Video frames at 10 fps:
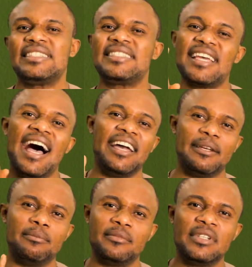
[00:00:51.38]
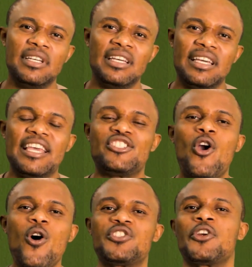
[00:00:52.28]
Time is
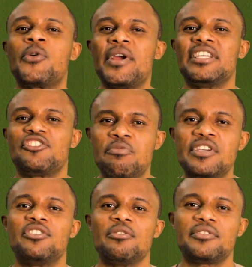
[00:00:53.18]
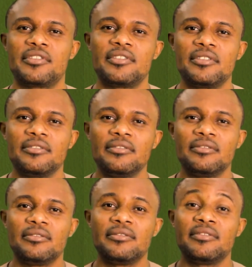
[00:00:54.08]
God's greatest resource.
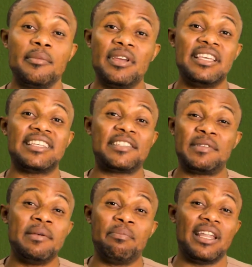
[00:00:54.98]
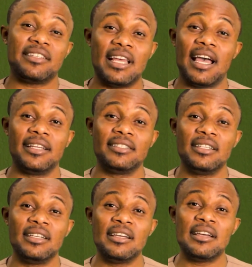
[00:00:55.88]
It's as simple as that.
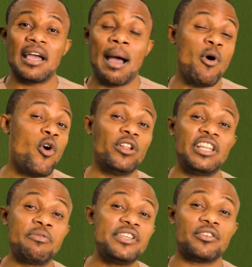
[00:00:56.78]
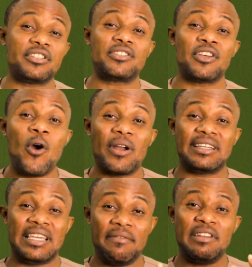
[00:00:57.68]
Among all the resources God
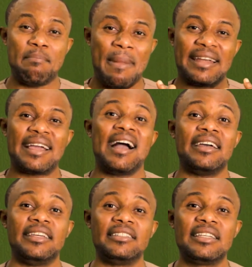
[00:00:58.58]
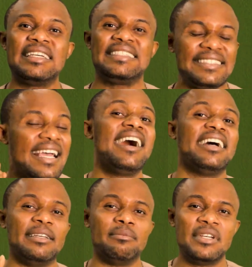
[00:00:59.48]
had given mankind,
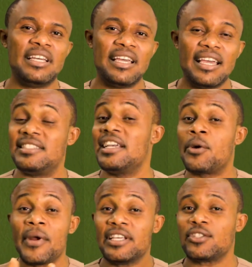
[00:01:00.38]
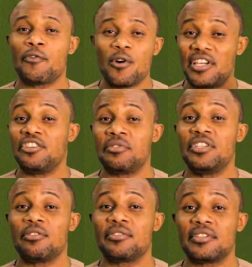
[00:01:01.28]
time is the greatest of all his
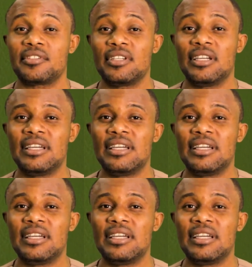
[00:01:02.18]
resources.